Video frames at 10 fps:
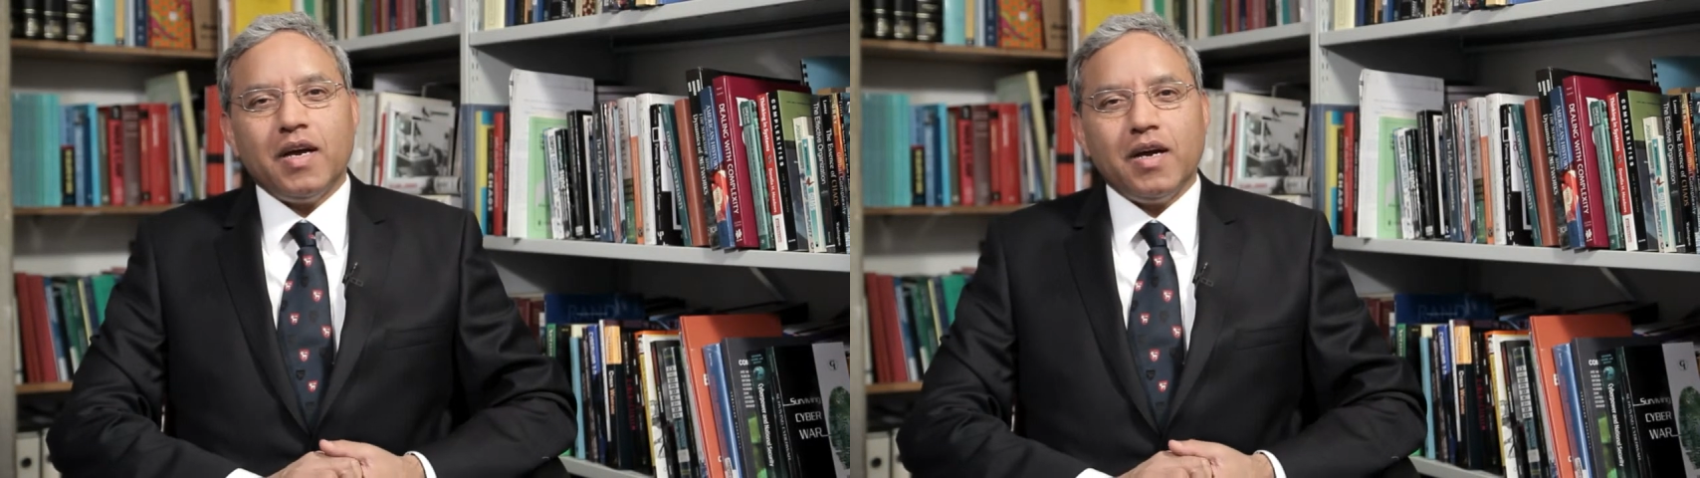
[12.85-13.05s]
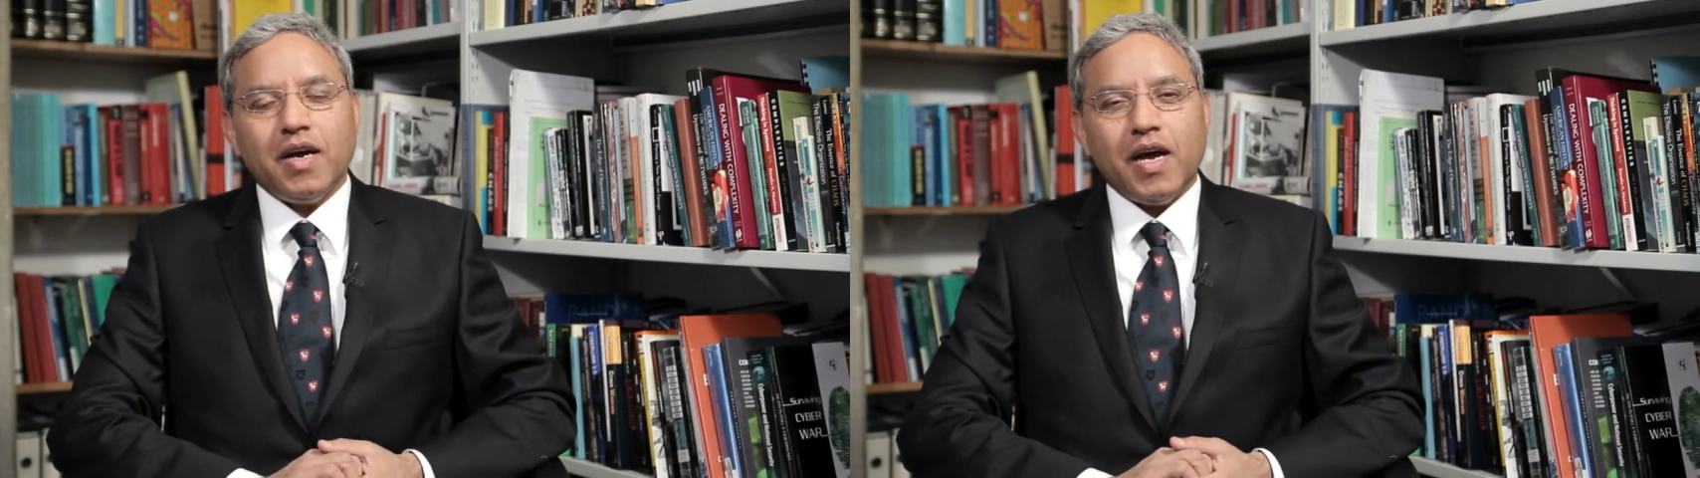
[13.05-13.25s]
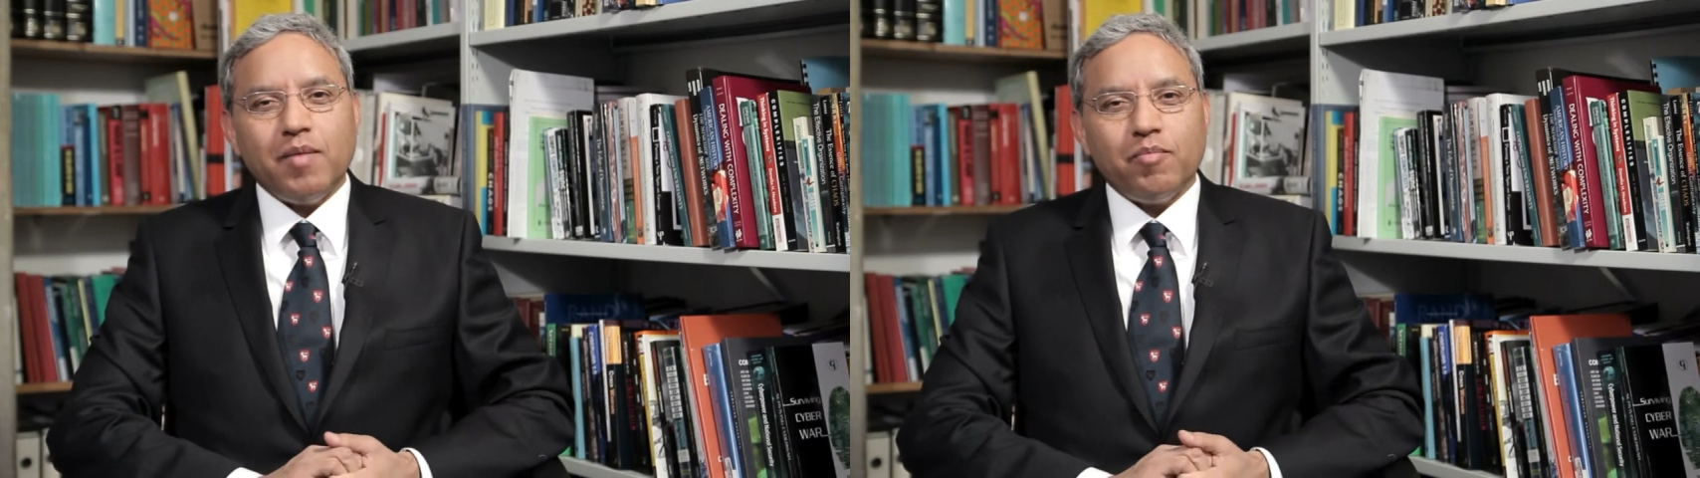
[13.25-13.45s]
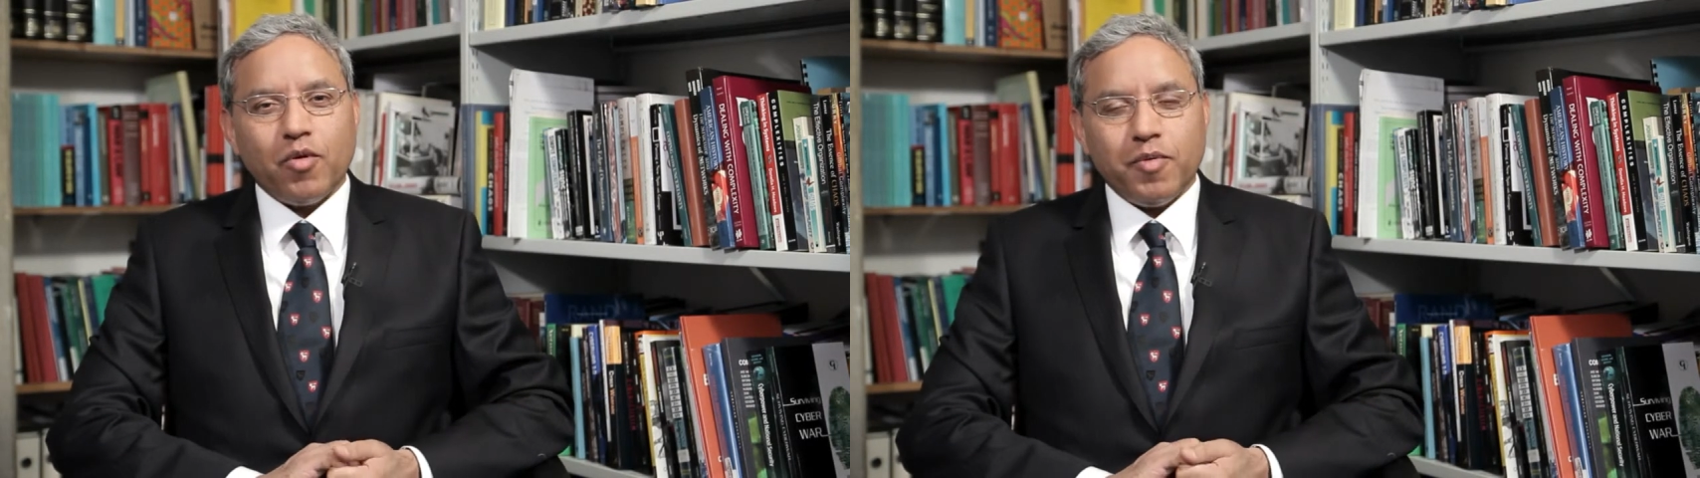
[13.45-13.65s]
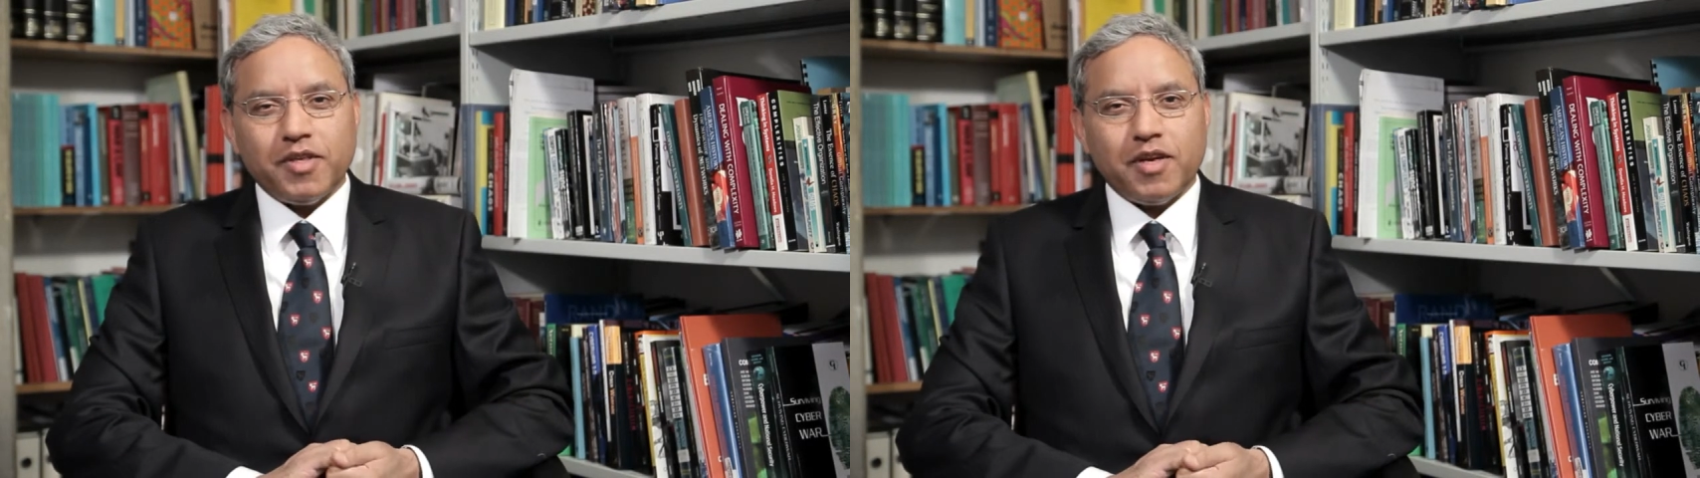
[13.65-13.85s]
I am
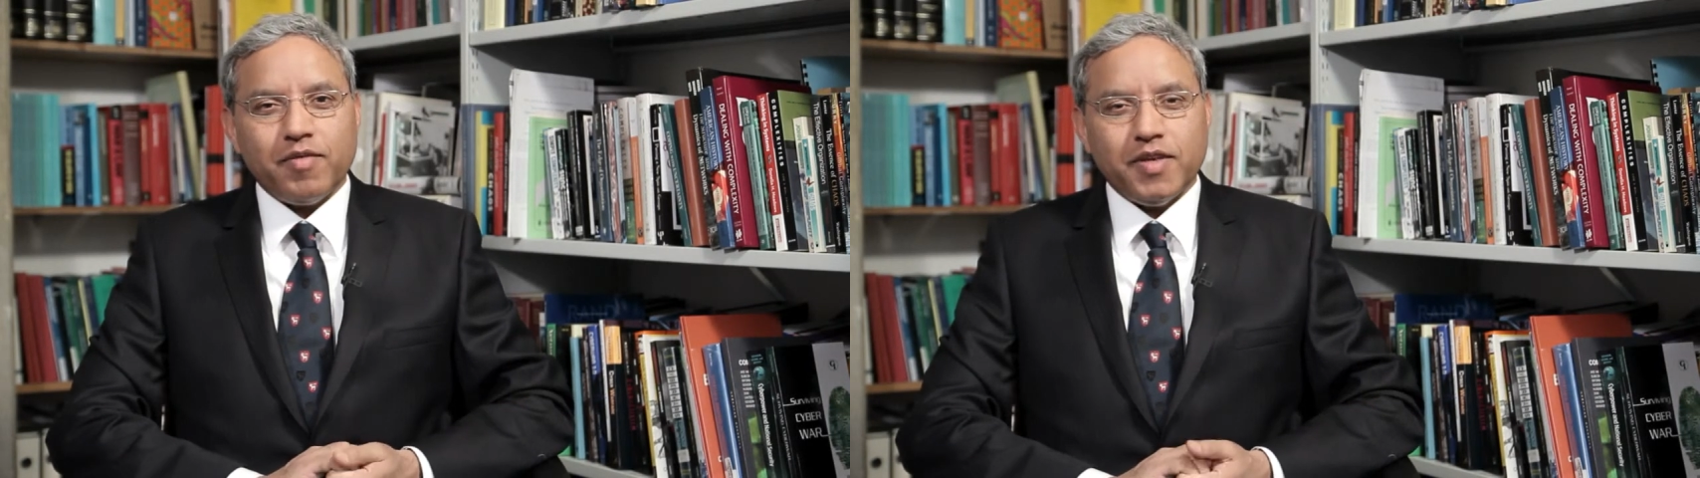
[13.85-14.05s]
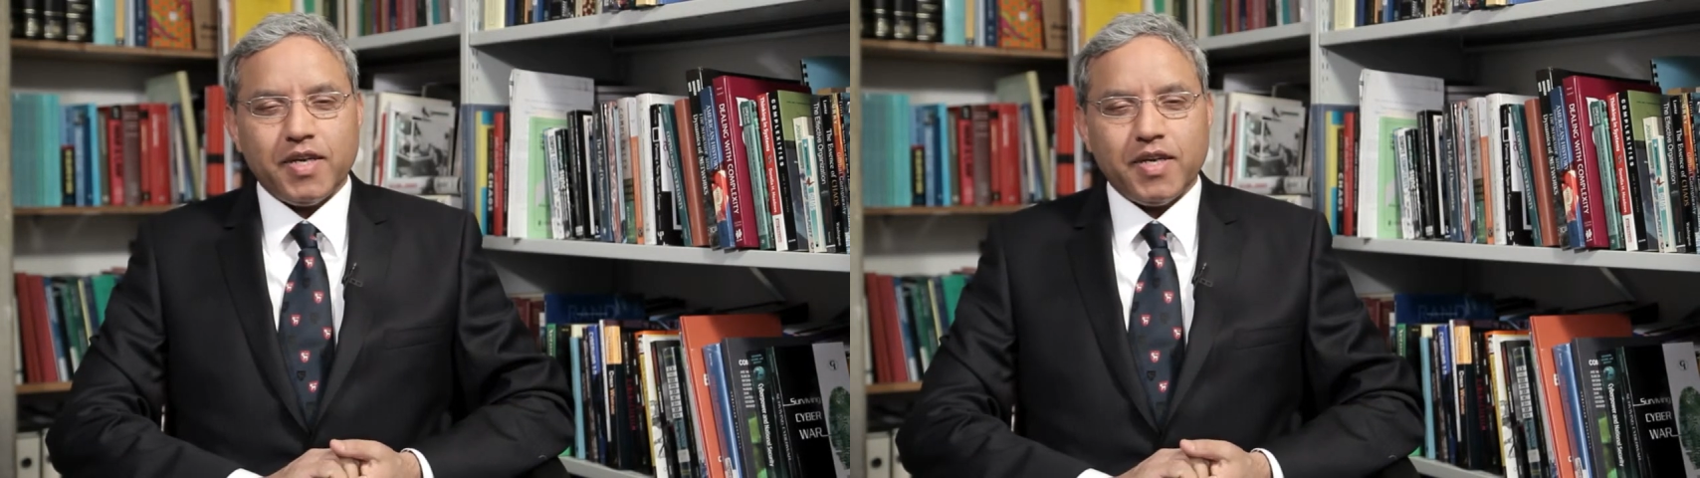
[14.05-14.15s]
professor of